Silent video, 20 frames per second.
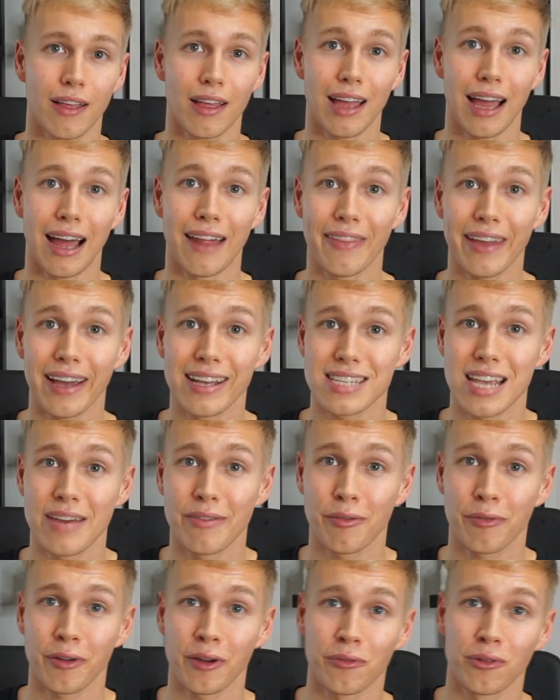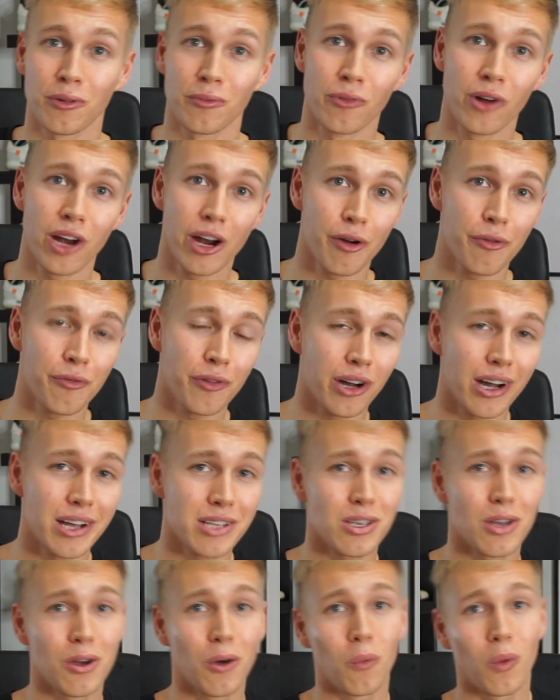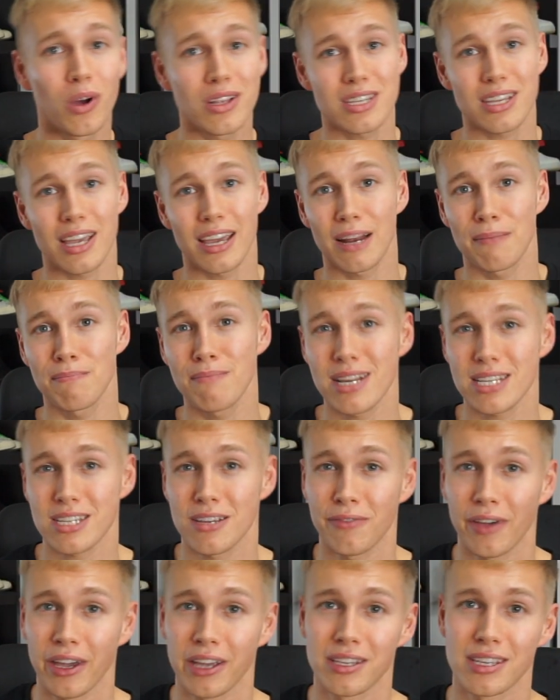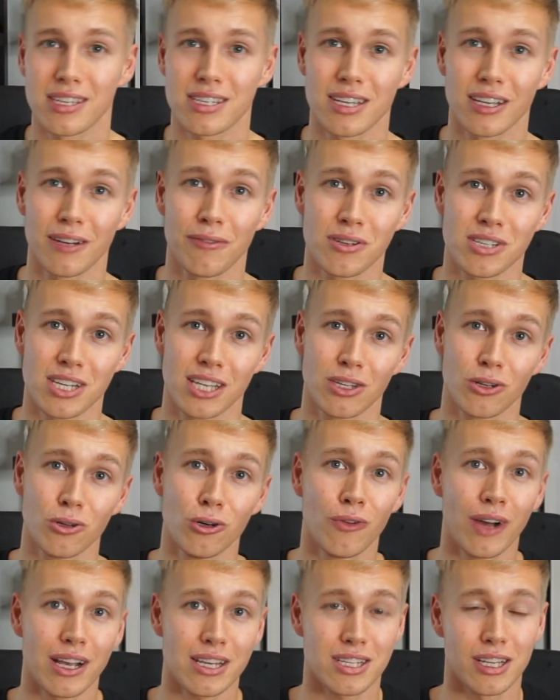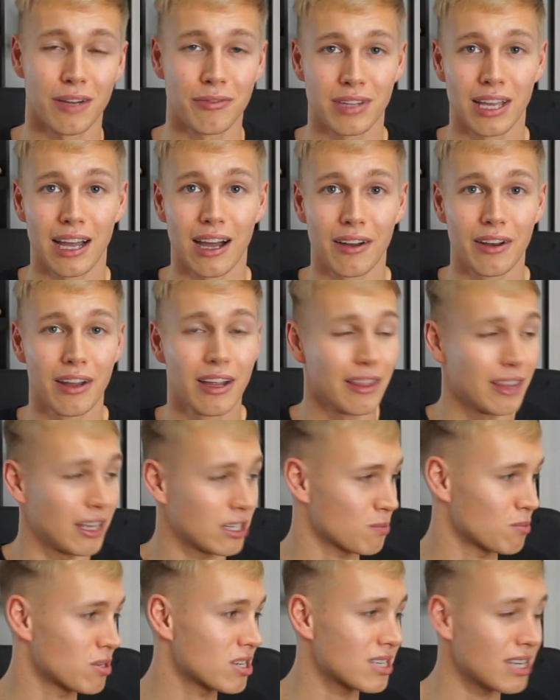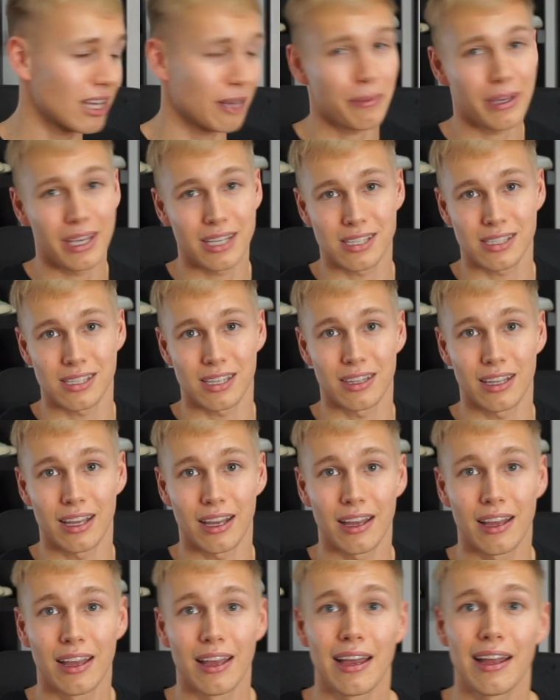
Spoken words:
And that is everything from Rarefied. Once again, a massive thank you to Steve for sending all that stuff down. There's some sick pieces in there.